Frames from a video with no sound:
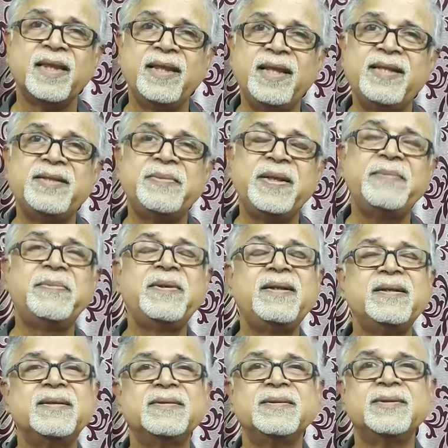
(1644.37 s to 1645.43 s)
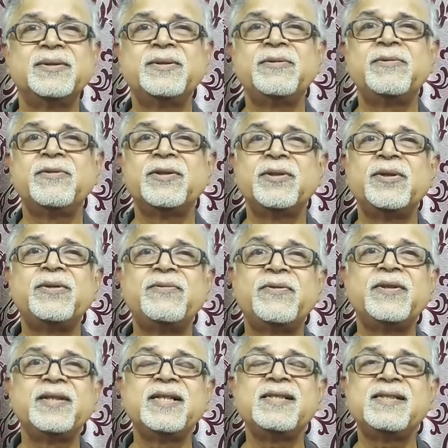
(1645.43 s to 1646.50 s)
these people who go
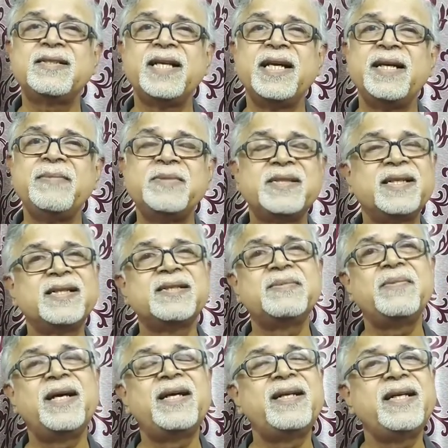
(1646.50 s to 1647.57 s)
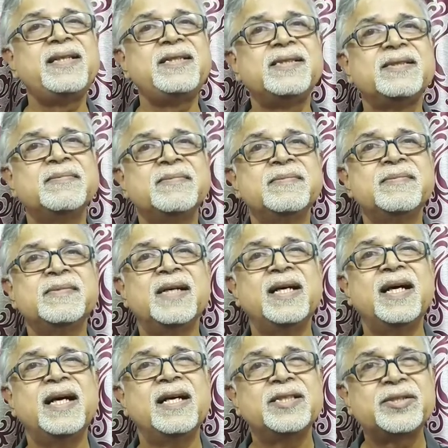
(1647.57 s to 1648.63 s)
for this same-sex marriage,
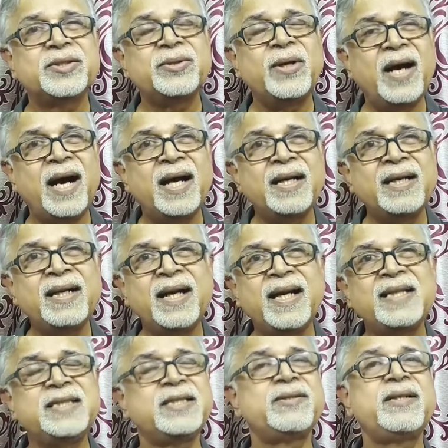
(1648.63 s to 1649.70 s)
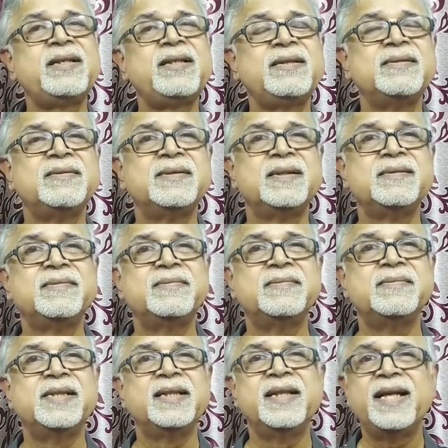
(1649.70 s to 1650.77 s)
so unnatural.
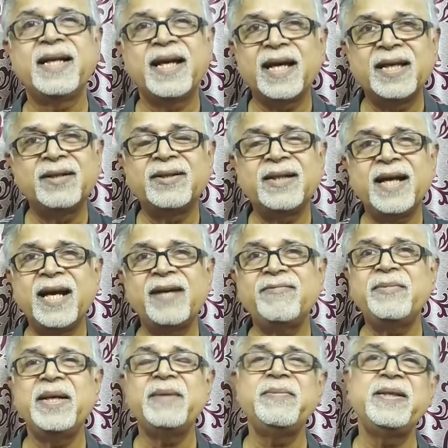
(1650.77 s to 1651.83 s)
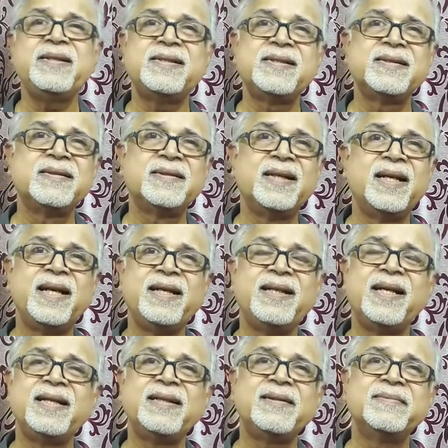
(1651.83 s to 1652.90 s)
They cannot have babies
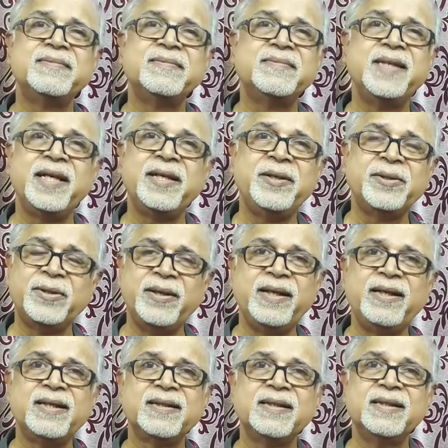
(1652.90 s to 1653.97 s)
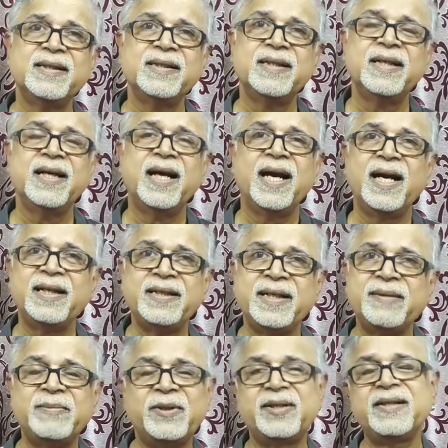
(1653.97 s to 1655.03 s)
like that. They know it. And
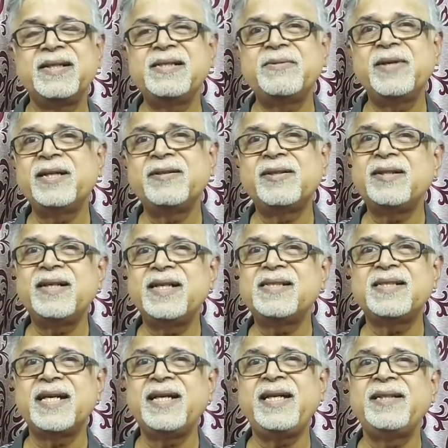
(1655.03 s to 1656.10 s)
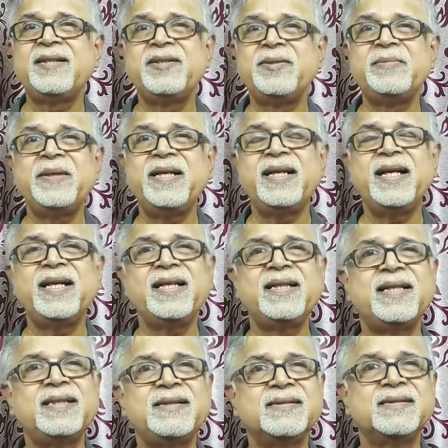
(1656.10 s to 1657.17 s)
their bodies were not designed to be
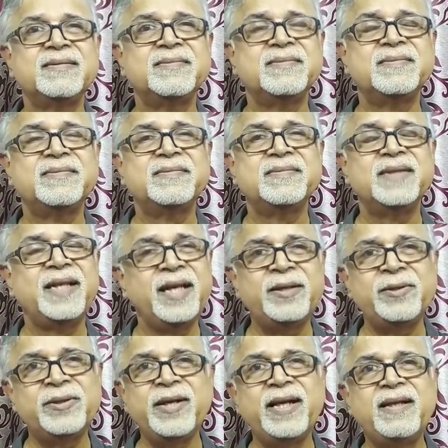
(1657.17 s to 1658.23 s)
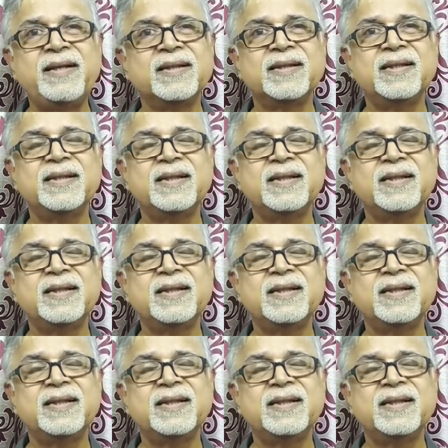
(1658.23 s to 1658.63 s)
like that. They know it.